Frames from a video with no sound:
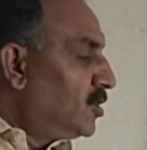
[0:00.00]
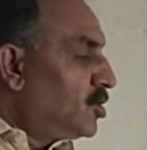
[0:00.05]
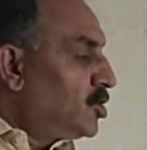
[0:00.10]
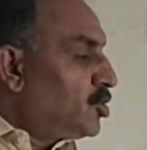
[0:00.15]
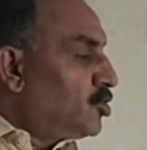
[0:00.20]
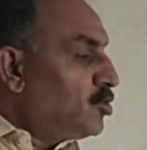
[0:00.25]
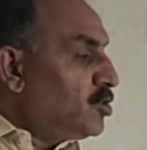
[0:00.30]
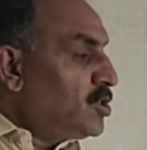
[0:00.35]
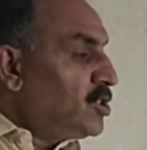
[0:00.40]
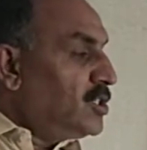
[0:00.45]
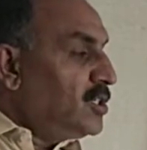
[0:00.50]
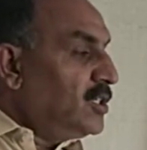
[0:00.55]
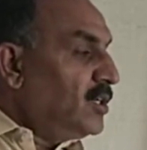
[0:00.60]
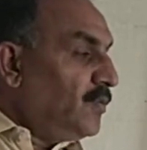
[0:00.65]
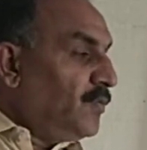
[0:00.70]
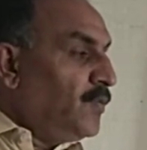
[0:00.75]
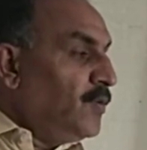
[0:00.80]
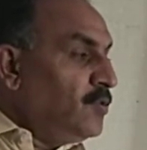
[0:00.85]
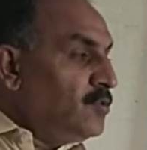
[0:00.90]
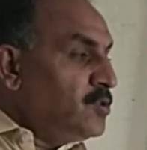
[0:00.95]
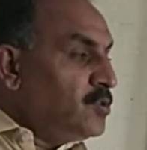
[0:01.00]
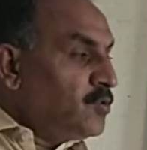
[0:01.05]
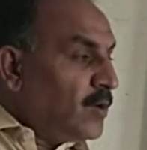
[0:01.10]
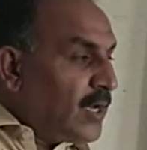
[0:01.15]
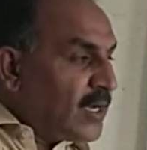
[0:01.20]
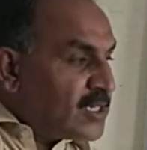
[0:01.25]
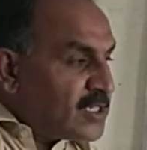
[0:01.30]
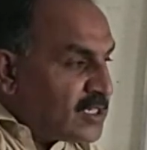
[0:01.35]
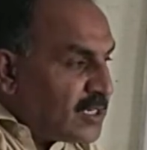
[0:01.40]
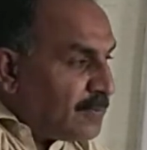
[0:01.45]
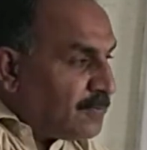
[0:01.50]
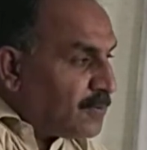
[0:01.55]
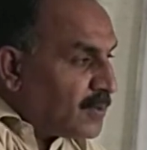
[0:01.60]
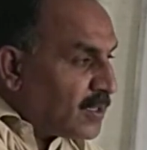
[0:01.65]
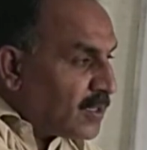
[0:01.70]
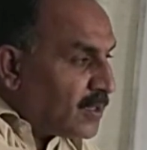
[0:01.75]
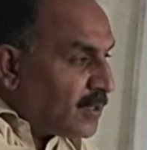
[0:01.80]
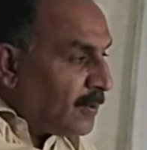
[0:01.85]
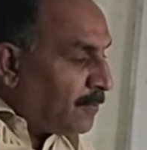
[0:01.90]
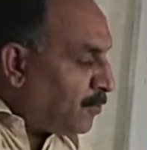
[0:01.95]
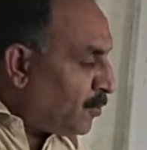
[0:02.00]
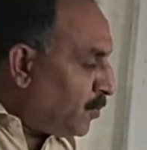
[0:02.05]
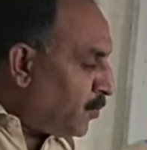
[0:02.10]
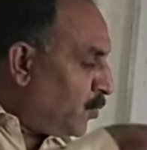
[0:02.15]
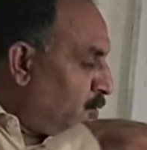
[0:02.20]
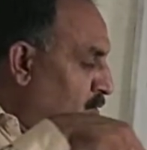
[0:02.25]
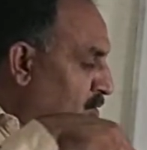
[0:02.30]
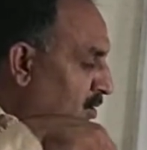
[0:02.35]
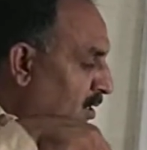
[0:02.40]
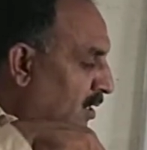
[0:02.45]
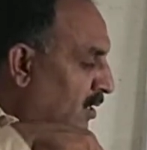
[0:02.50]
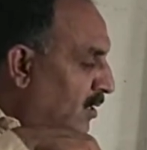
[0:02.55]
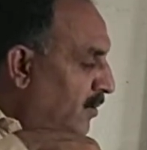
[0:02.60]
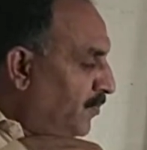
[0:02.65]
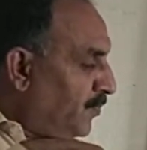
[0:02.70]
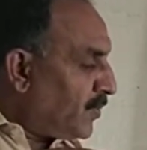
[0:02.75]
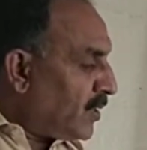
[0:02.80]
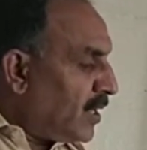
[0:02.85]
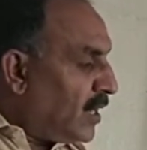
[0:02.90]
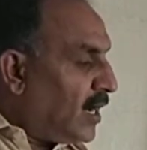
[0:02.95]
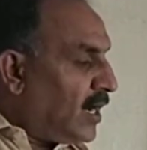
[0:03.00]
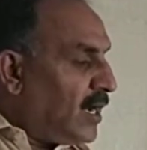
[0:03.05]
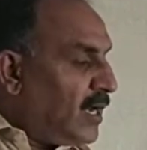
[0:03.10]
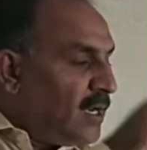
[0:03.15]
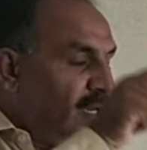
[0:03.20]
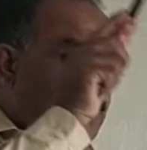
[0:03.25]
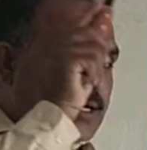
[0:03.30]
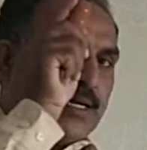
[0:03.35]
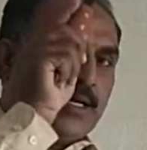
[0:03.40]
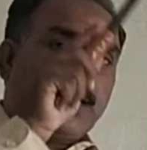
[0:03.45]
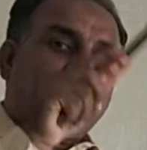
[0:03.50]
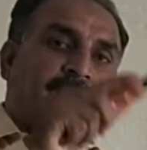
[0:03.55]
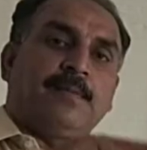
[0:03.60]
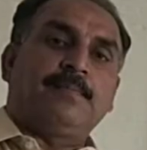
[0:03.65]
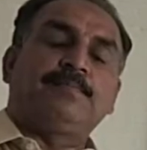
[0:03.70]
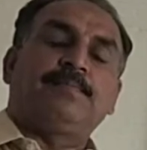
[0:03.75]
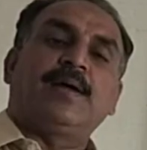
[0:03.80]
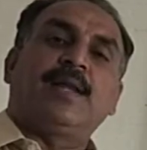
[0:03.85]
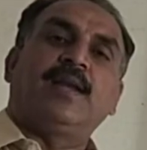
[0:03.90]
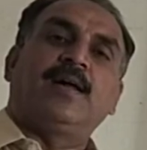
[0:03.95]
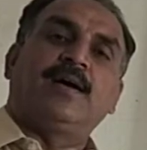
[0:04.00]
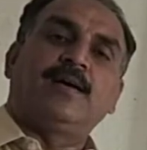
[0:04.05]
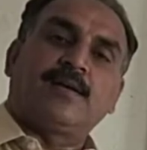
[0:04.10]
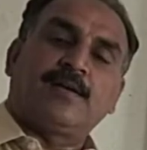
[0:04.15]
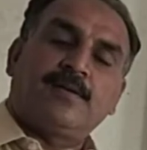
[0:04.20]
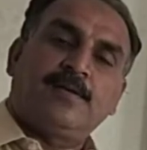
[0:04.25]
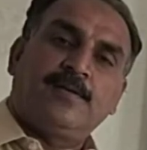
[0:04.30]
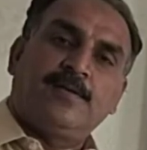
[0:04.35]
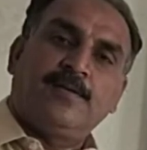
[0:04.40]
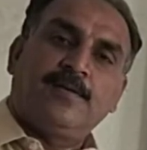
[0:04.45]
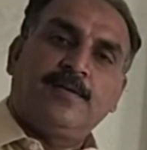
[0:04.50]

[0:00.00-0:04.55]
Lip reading: Should she refuse to accept the proposal, I'll not compel her.